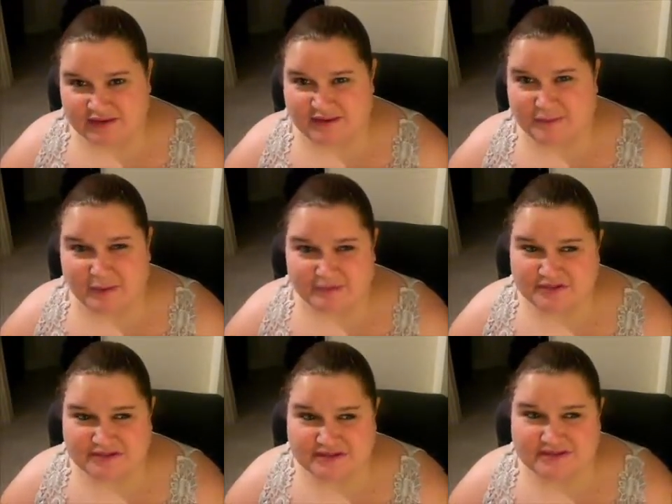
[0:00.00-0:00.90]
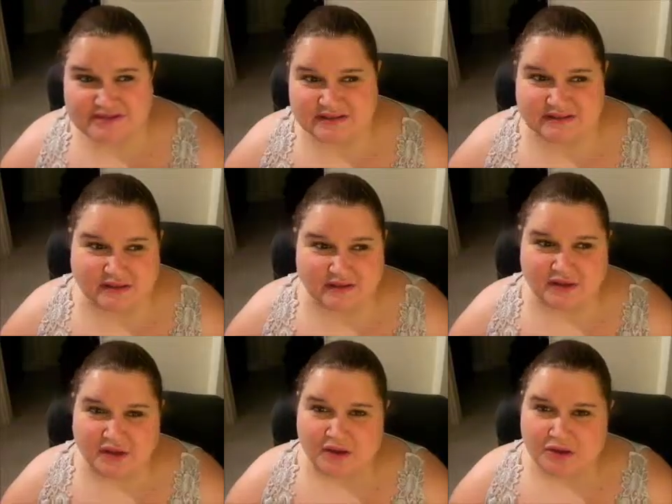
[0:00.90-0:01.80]
And then mom just like seen like
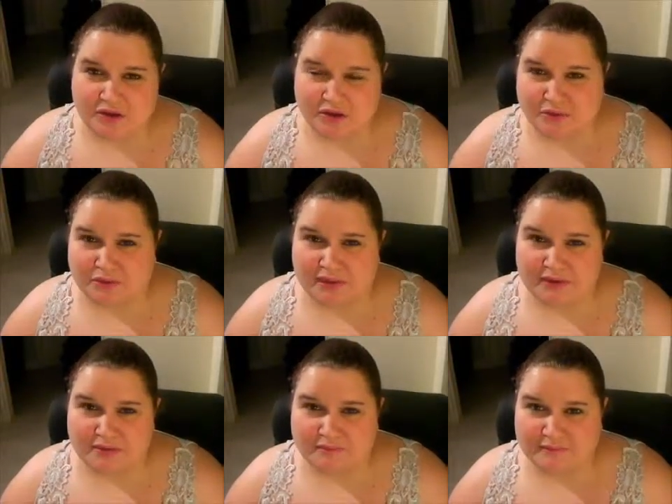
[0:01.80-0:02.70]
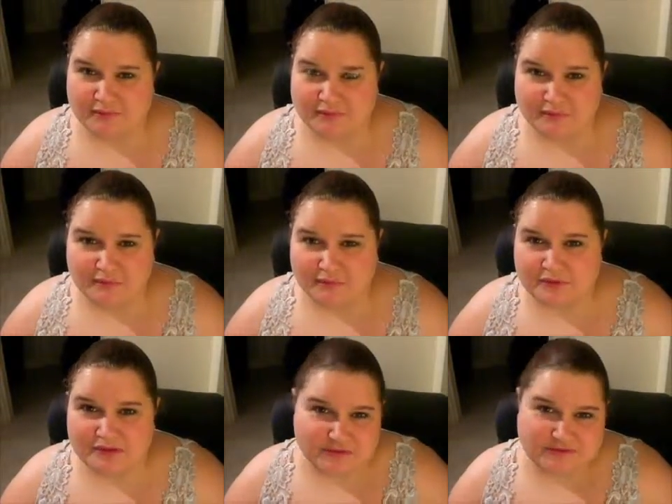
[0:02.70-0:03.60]
no like, you know,
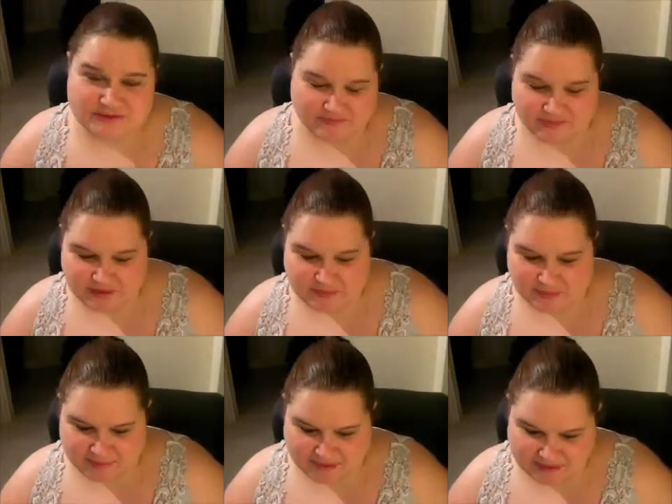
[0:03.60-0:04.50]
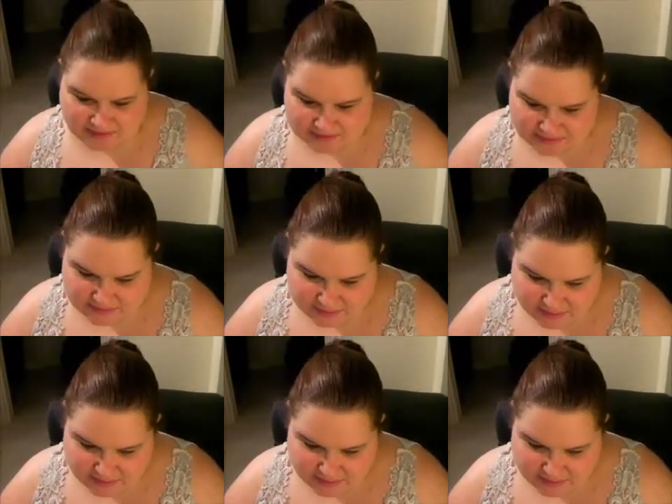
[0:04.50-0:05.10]
use of keeping me in it.